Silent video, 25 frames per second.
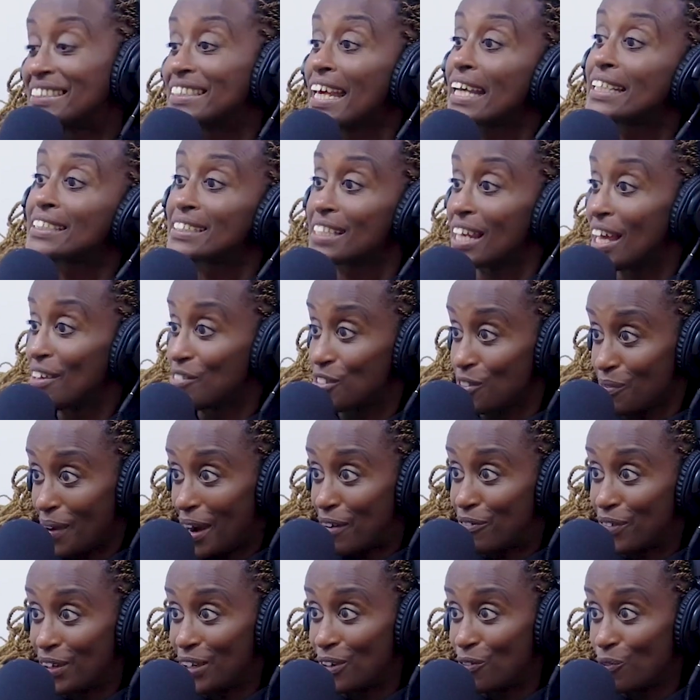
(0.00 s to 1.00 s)
Sex Lives of
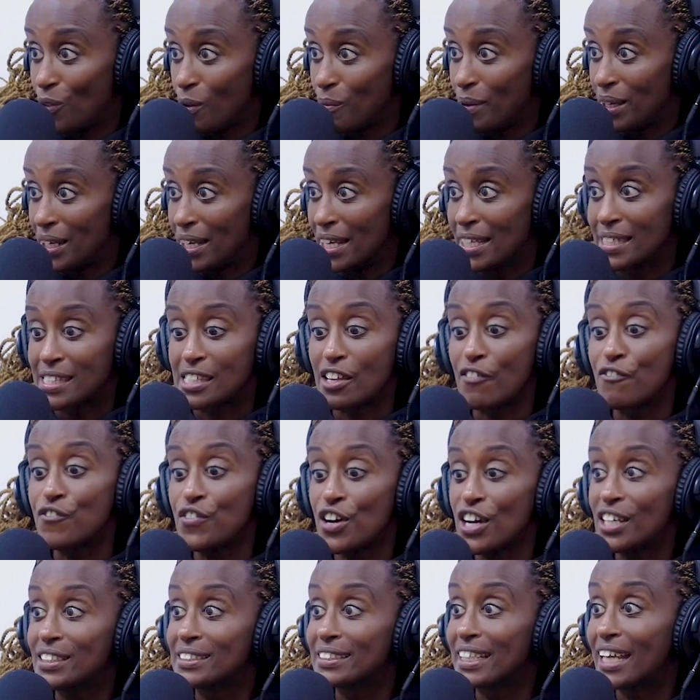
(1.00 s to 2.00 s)
African Women. It's the
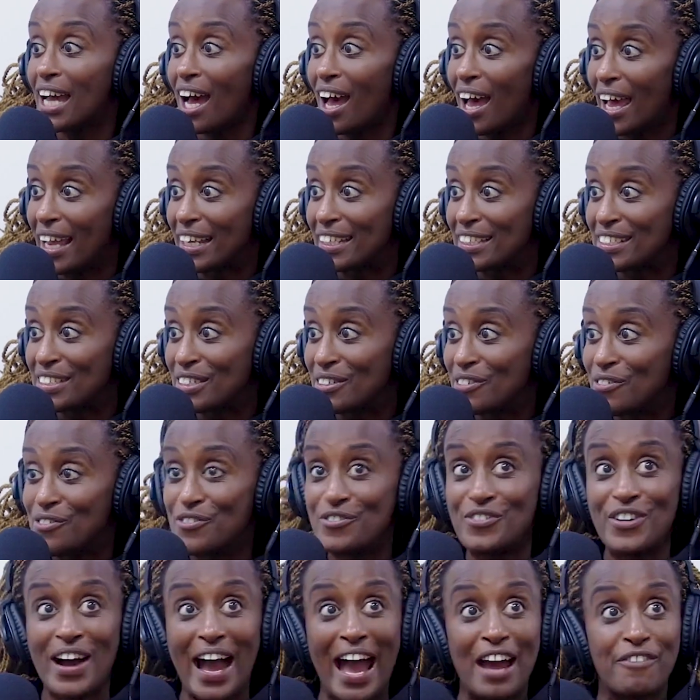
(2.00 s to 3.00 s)
first guide
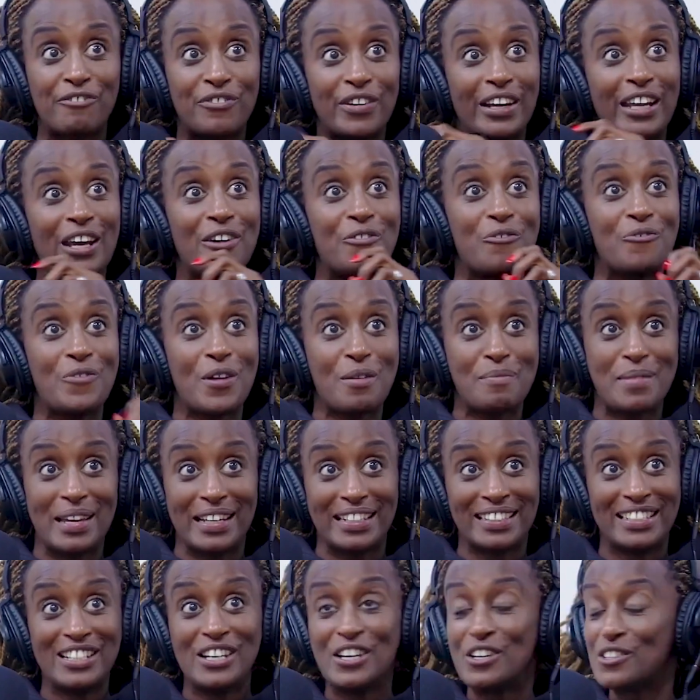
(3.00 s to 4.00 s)
for African
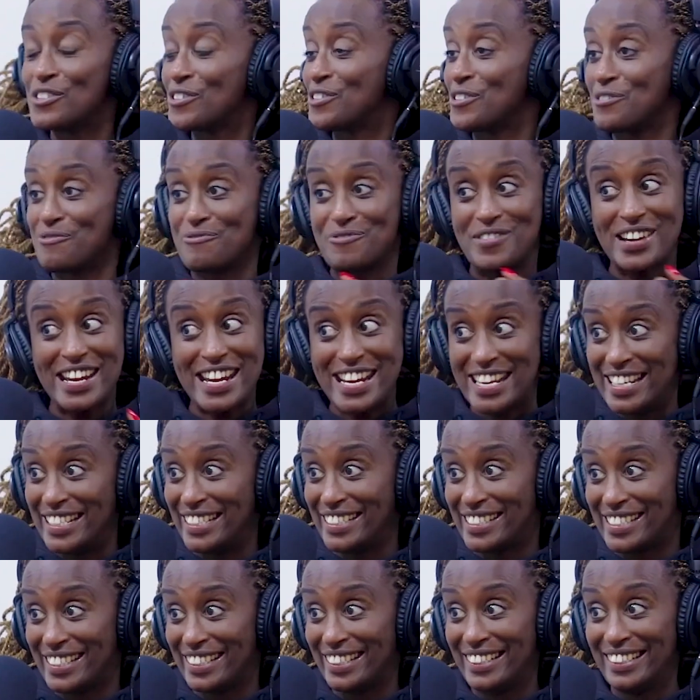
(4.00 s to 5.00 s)
women to
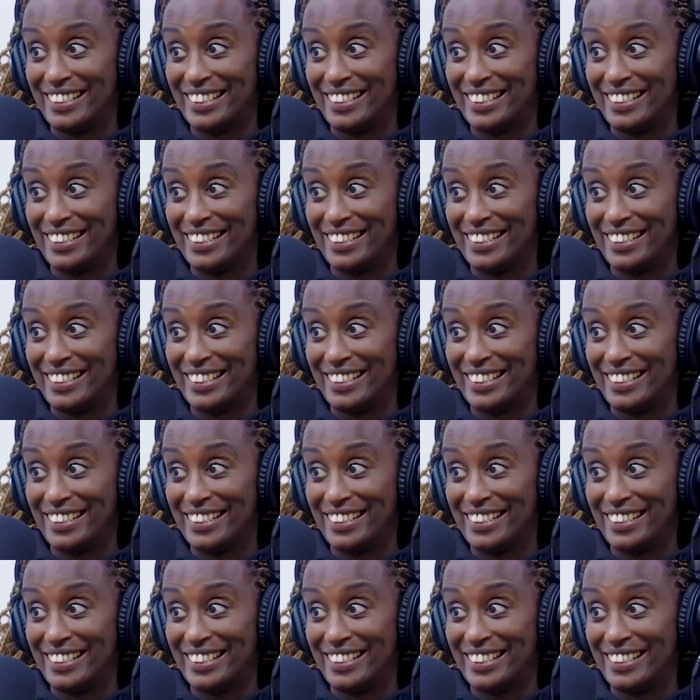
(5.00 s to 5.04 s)
read.